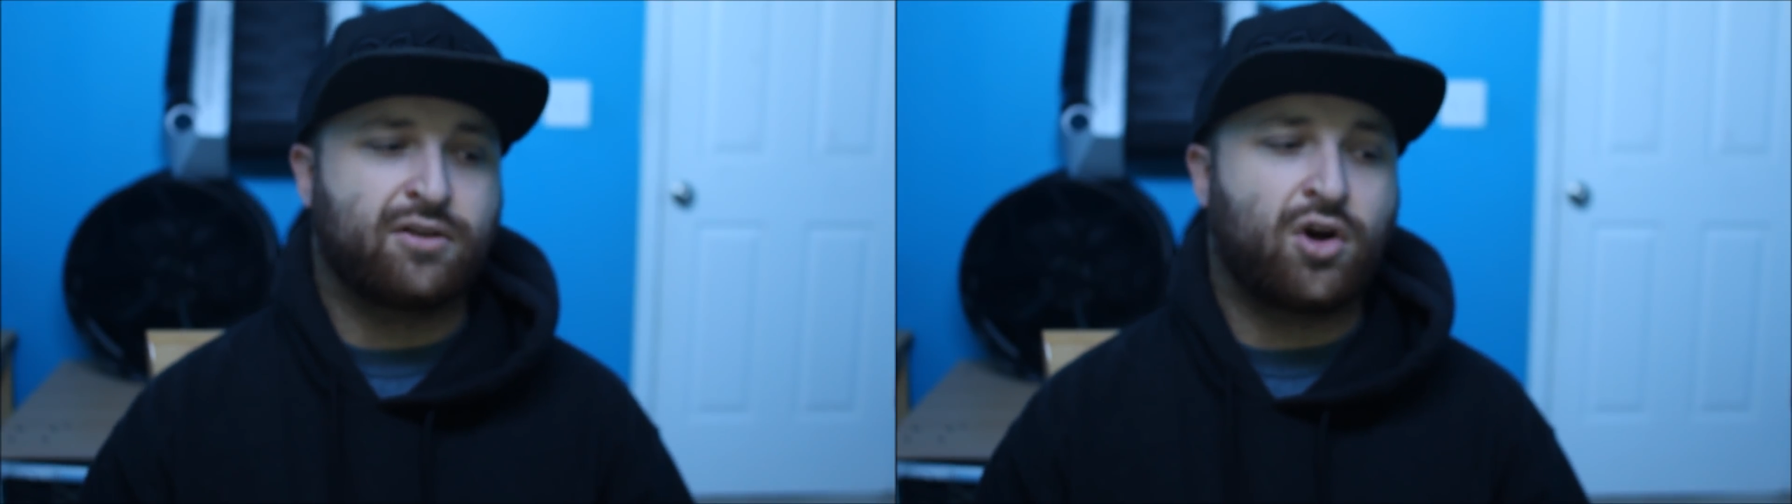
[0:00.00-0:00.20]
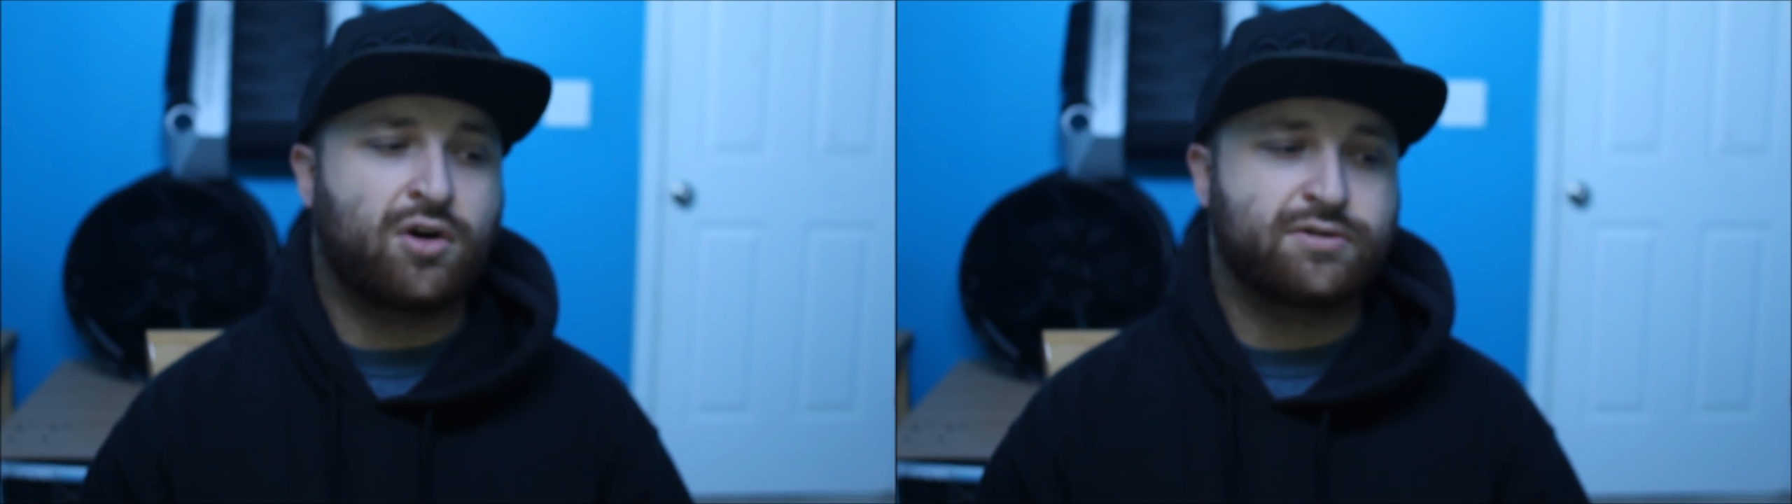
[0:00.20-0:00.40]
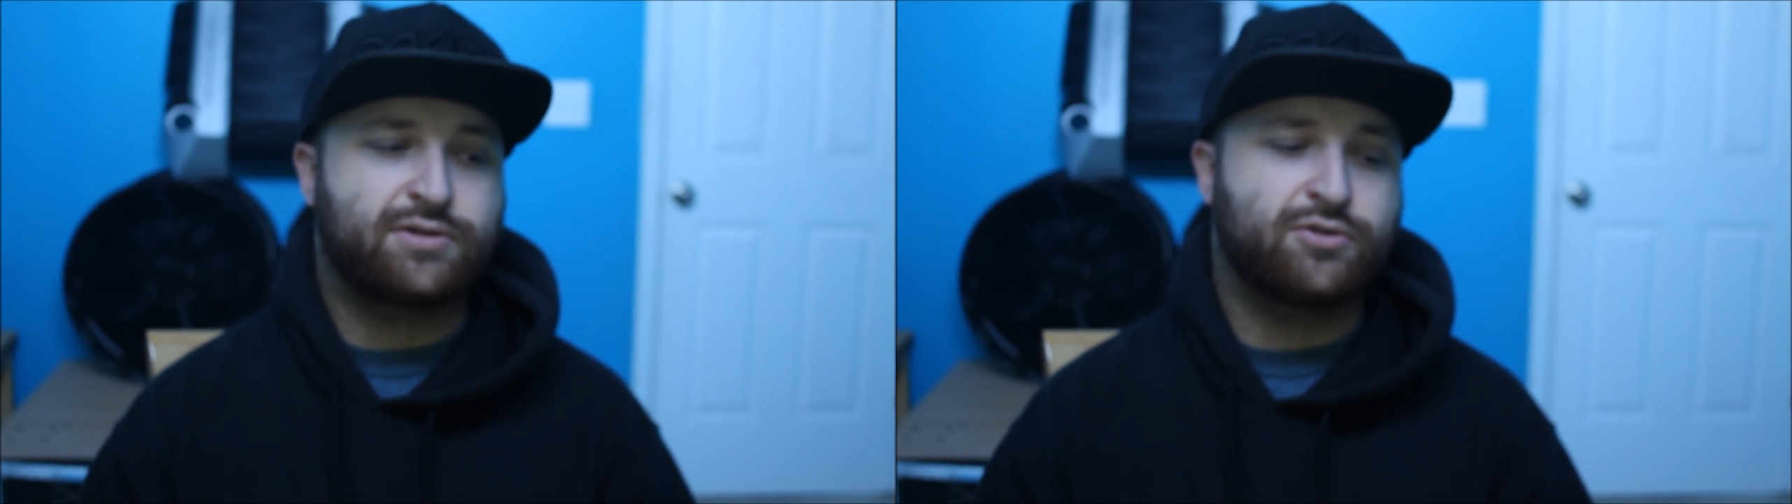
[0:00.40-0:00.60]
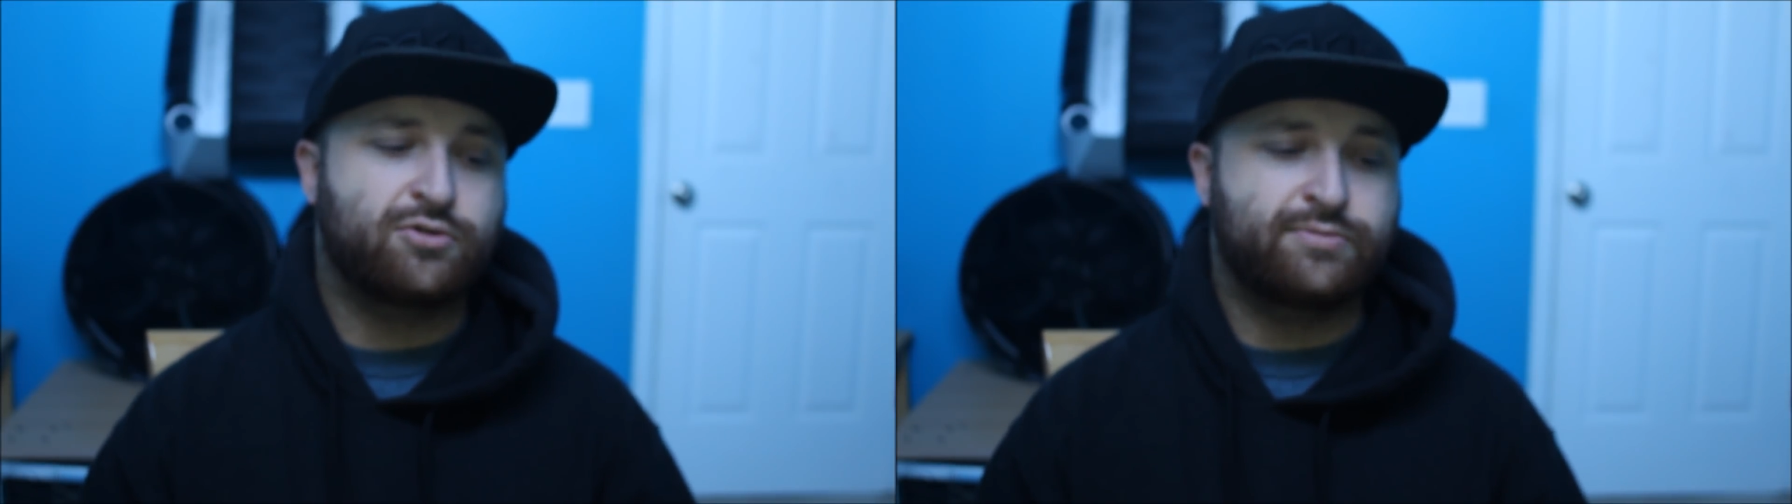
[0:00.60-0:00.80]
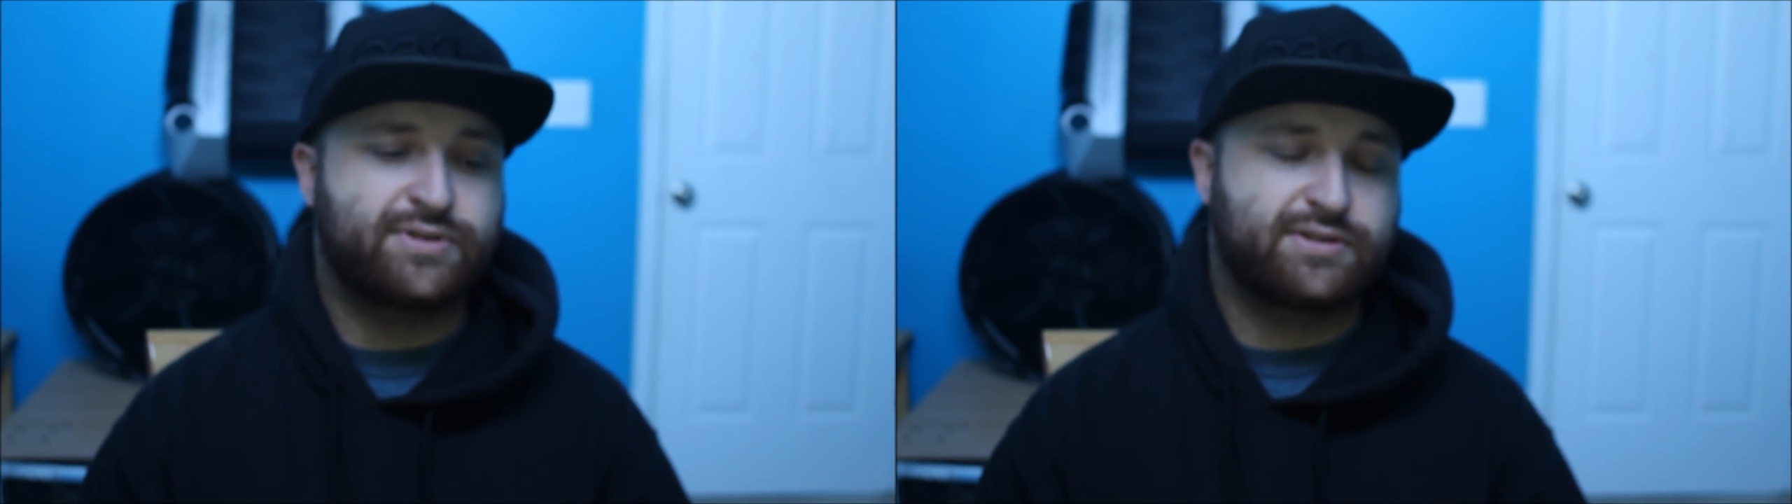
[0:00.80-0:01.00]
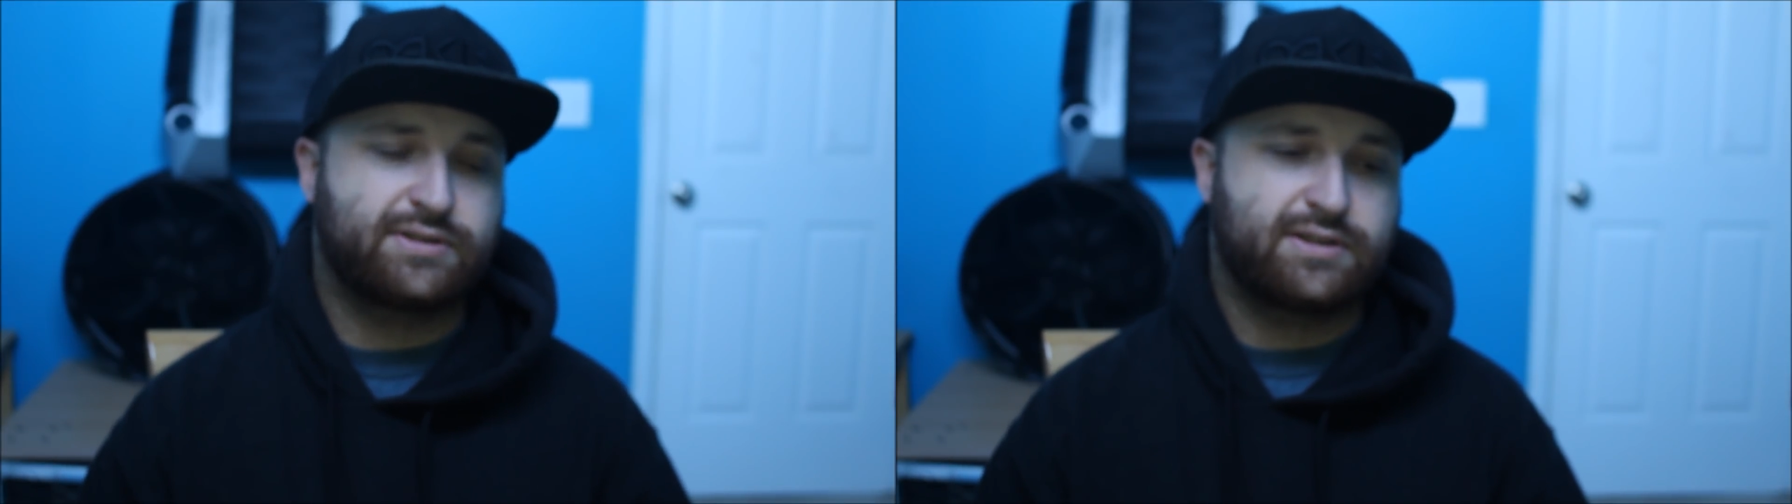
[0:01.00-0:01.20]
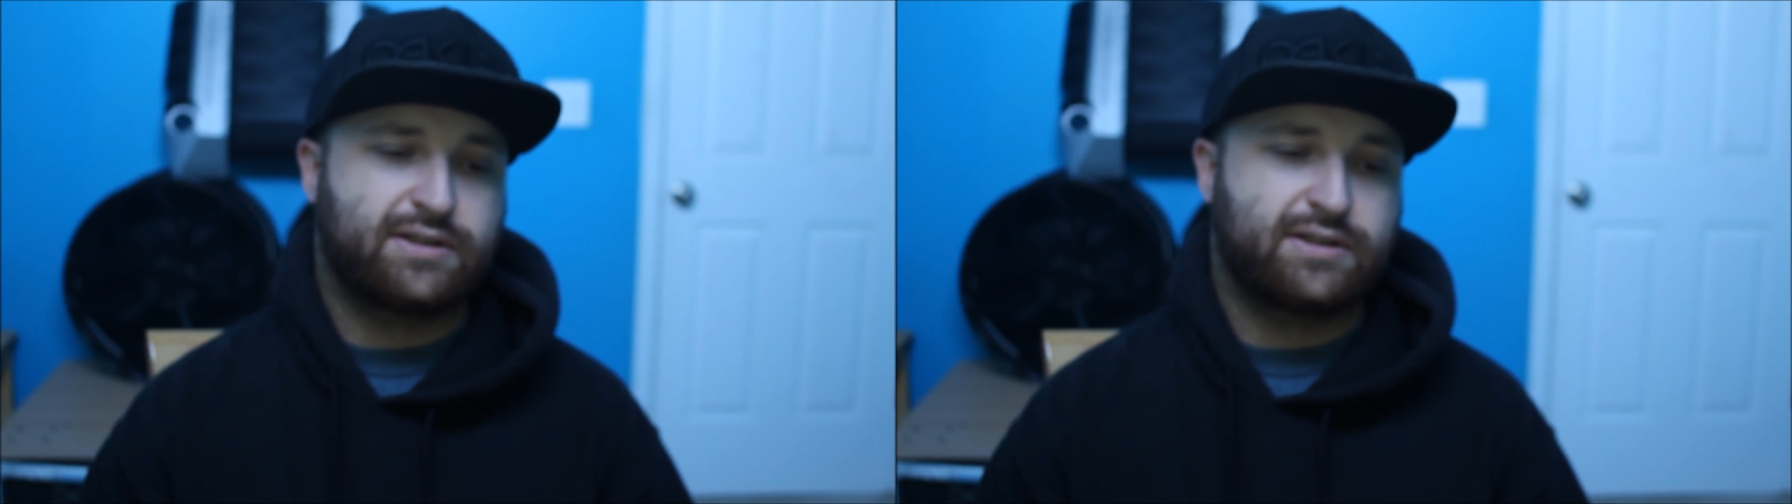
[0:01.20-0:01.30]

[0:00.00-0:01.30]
Long tubes,